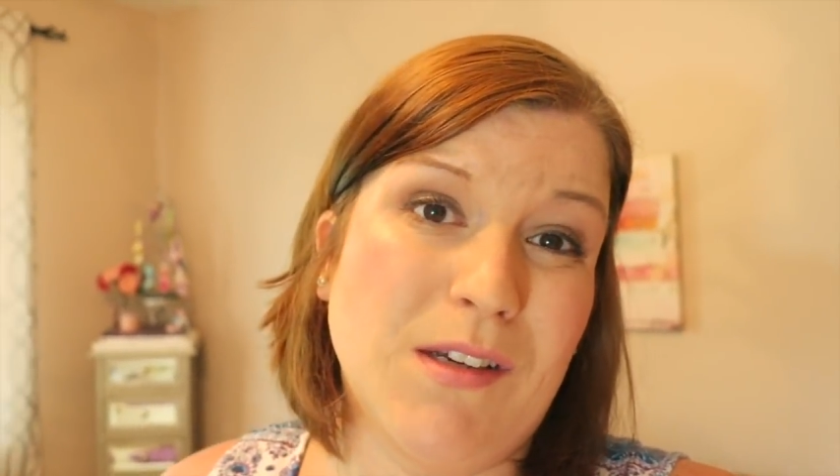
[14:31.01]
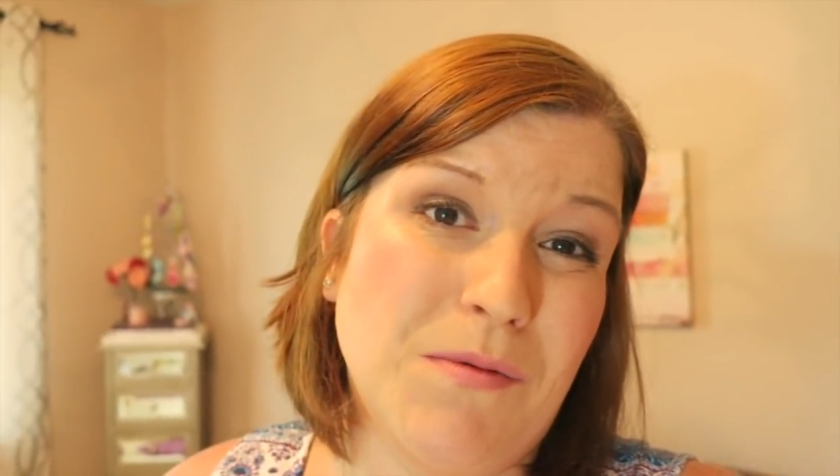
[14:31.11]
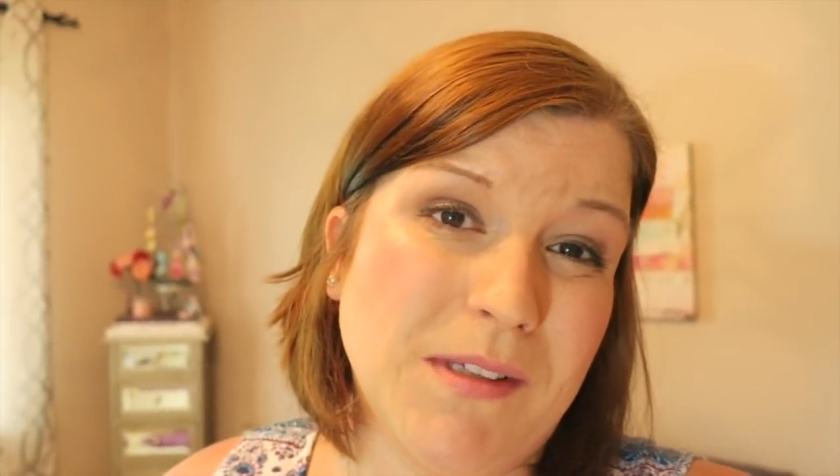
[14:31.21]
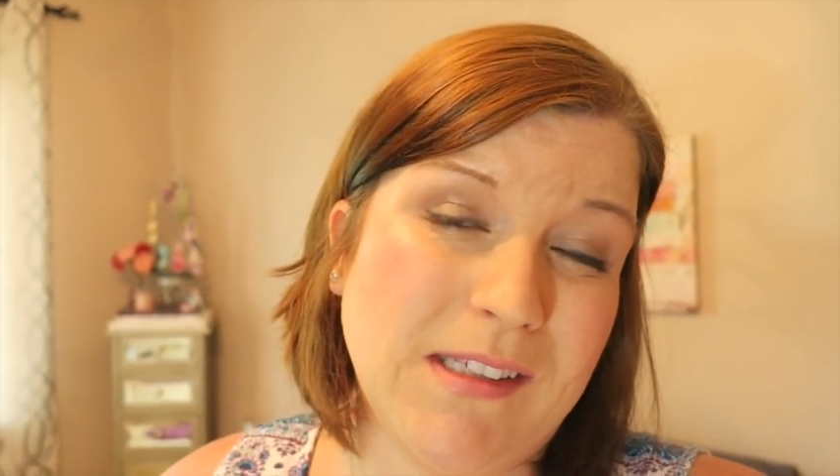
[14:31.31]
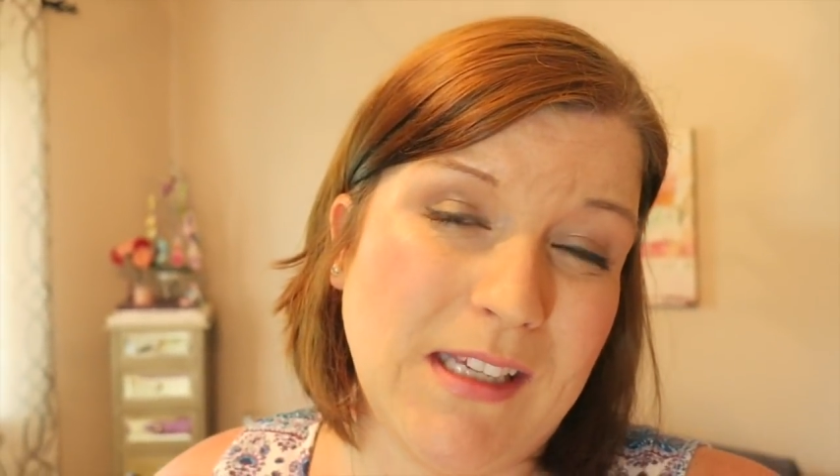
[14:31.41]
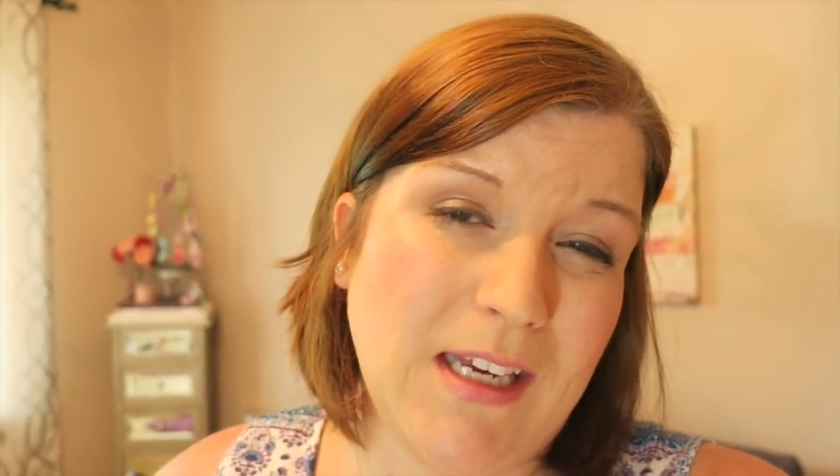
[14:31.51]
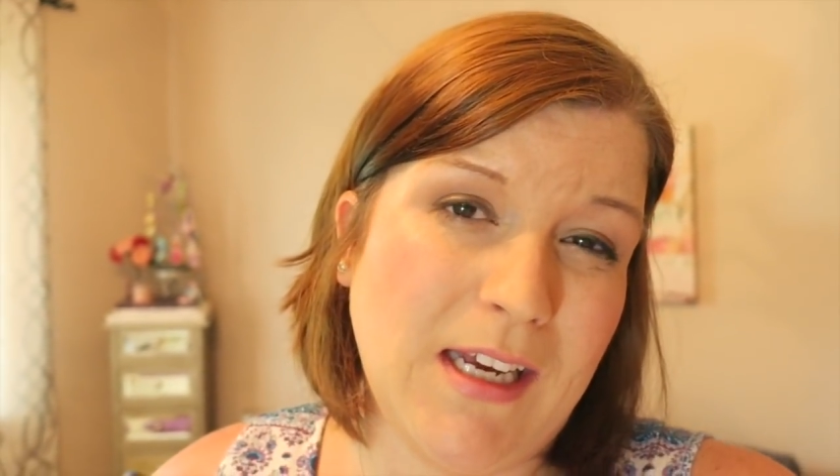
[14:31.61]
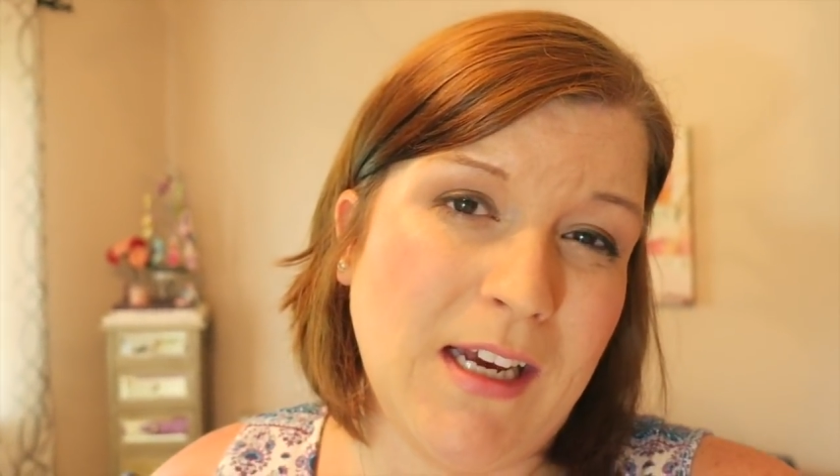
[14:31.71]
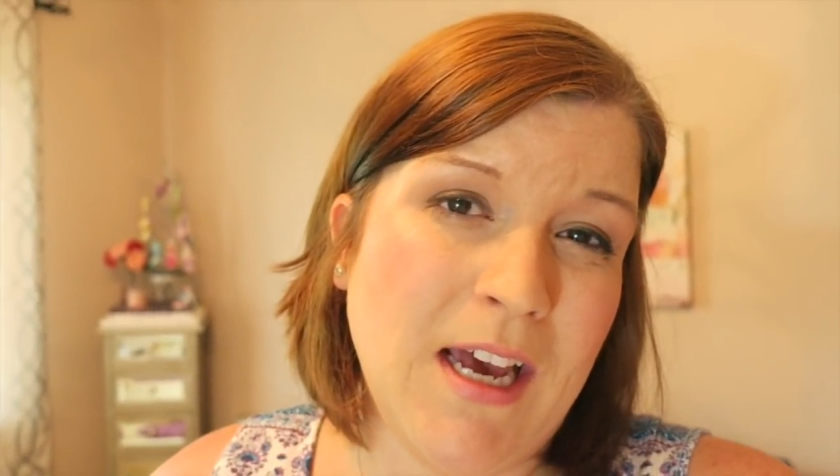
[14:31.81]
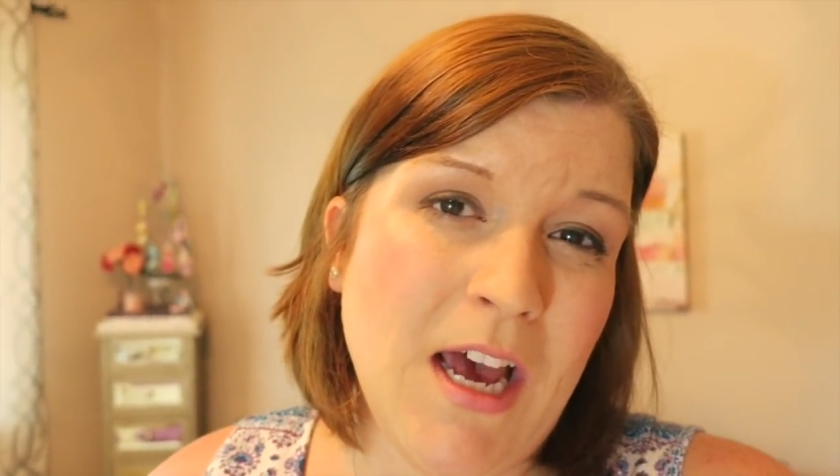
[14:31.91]
So we'll
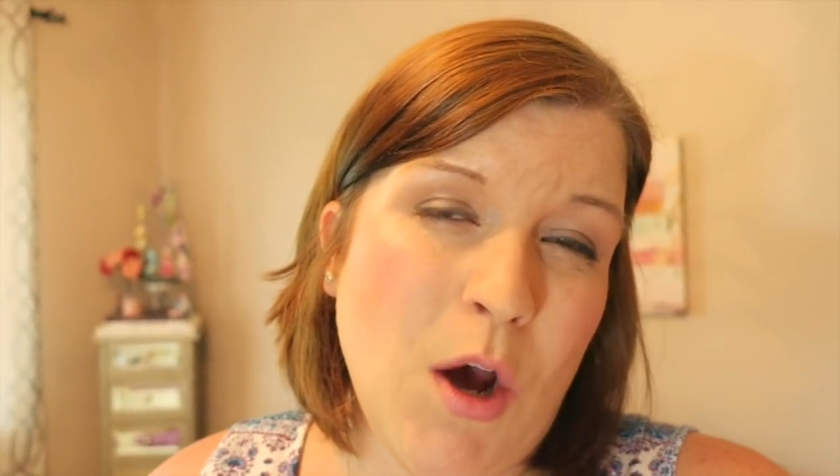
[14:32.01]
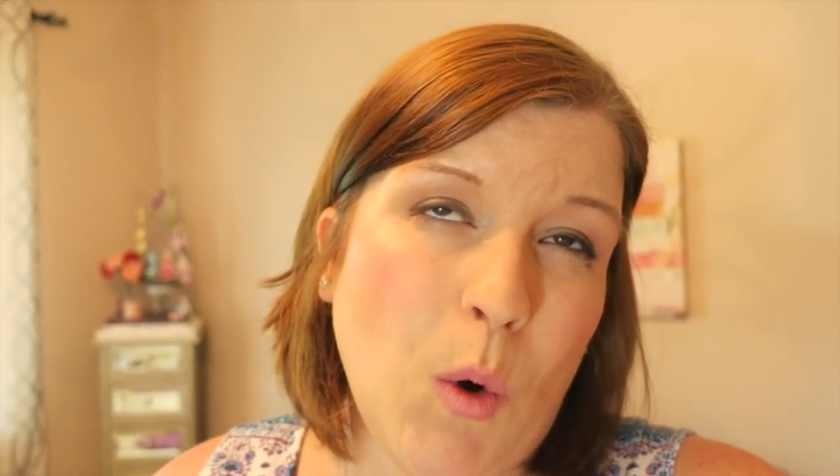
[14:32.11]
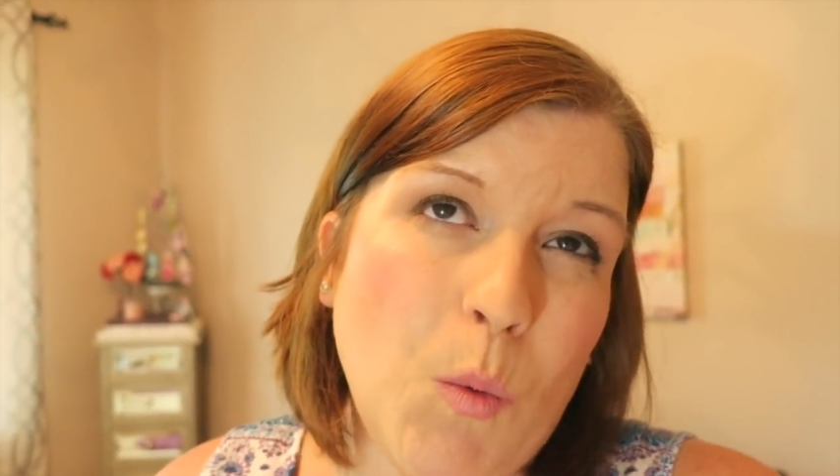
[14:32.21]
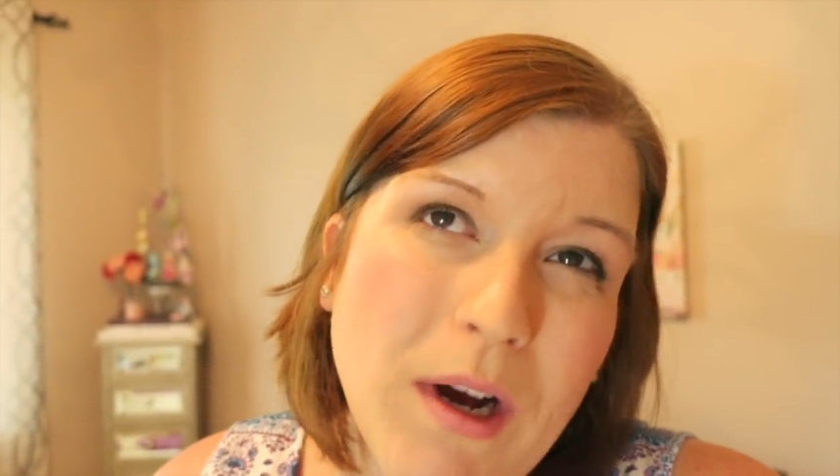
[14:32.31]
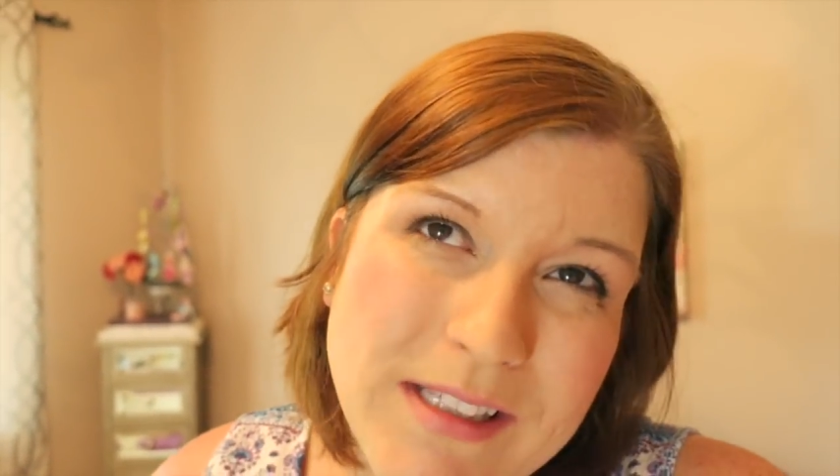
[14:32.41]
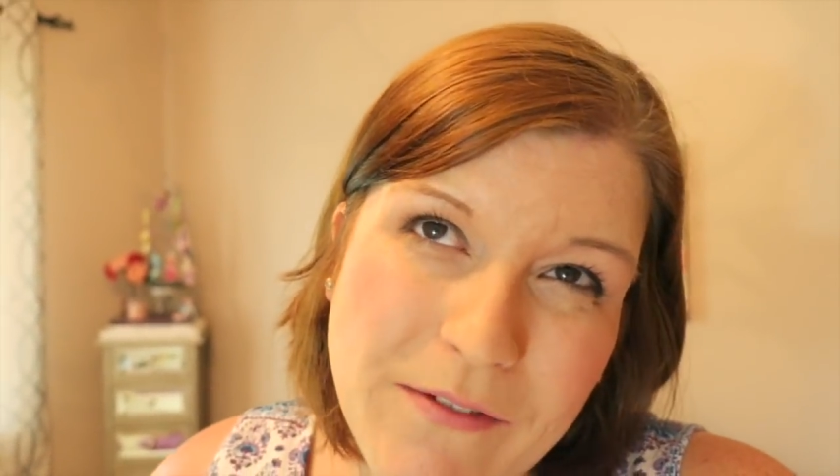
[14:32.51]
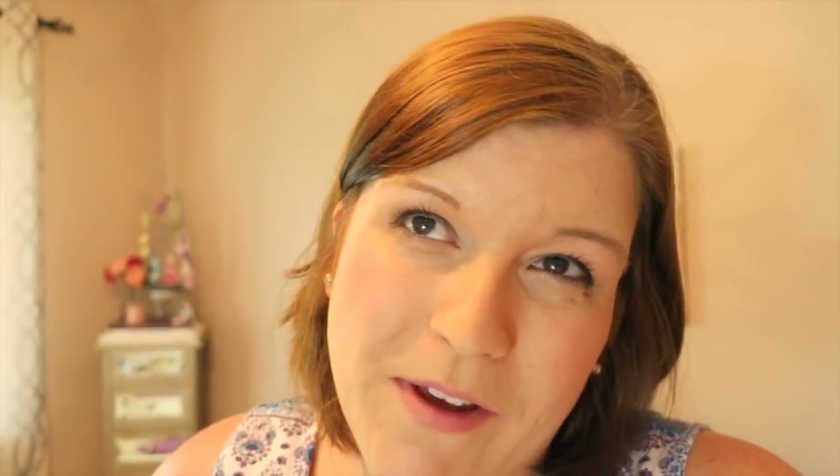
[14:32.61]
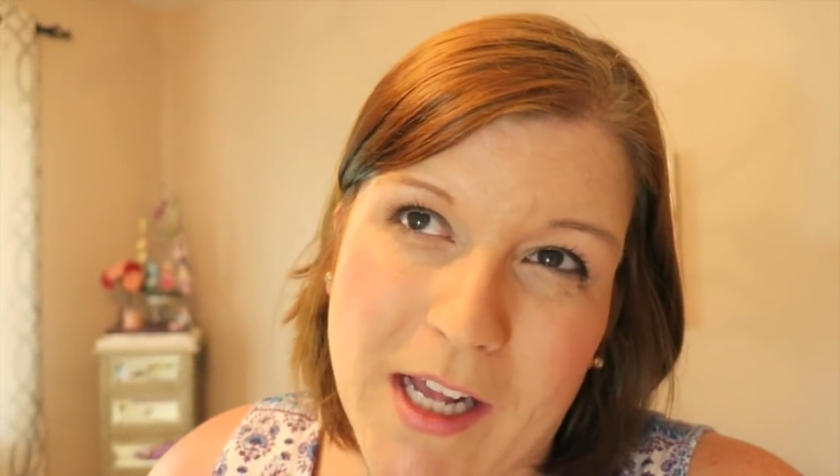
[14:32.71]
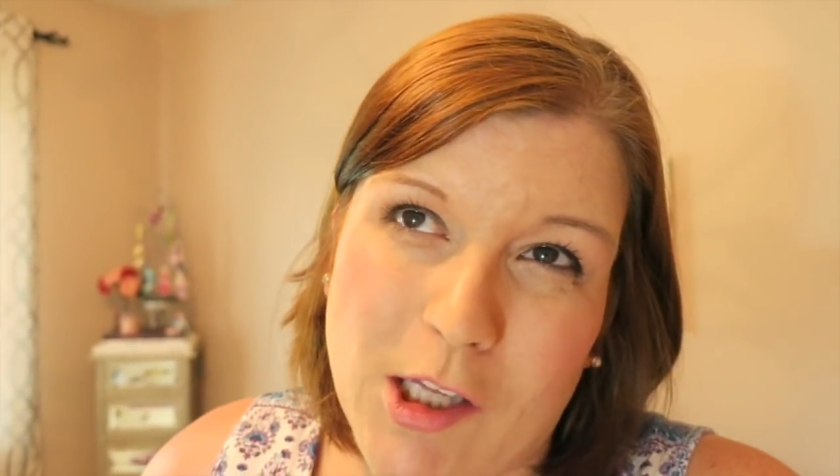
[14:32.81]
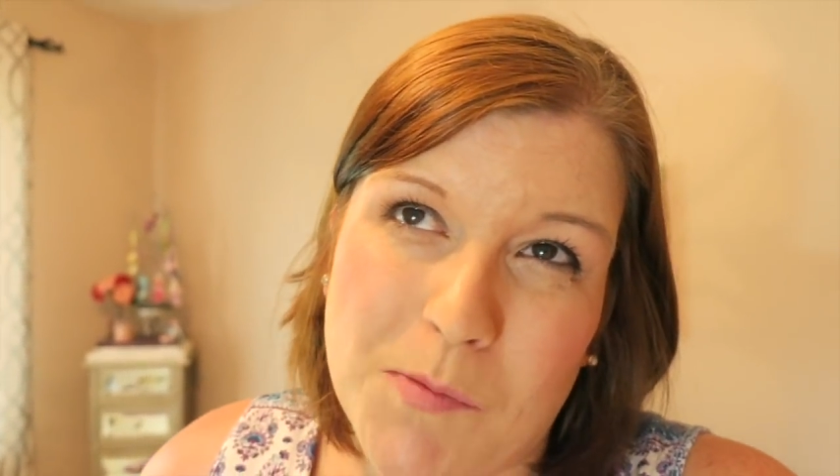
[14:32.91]
see what's
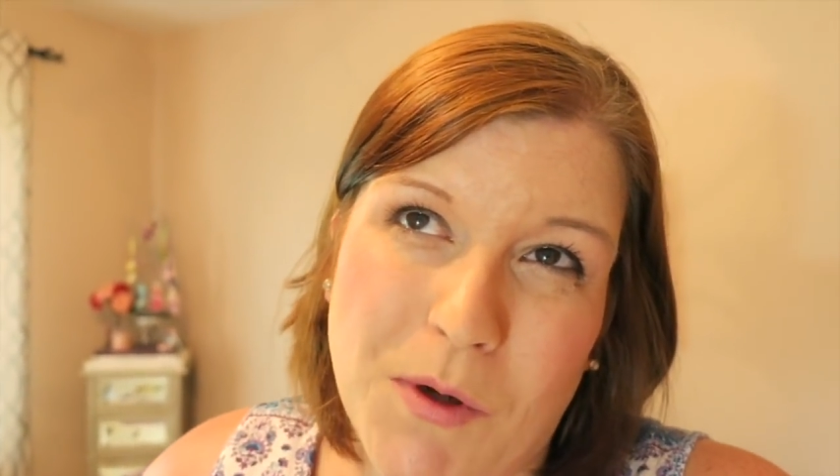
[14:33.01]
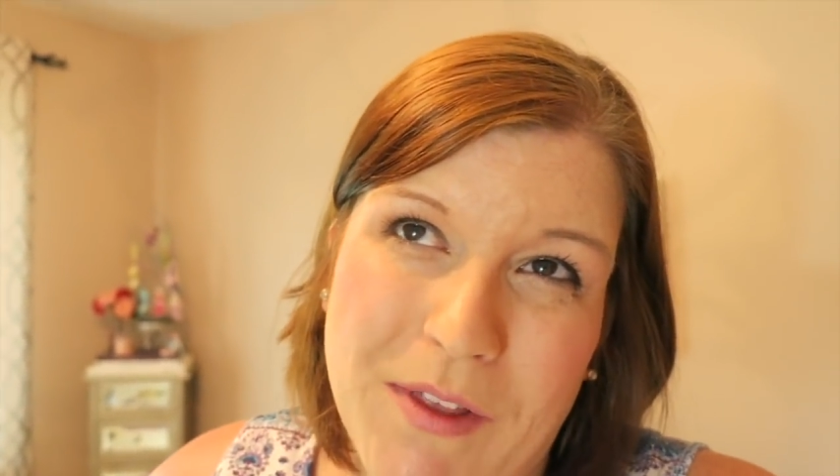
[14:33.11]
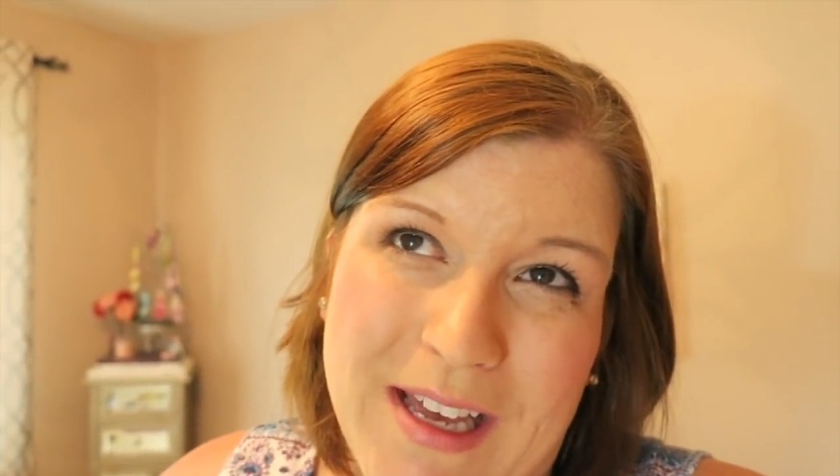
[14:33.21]
available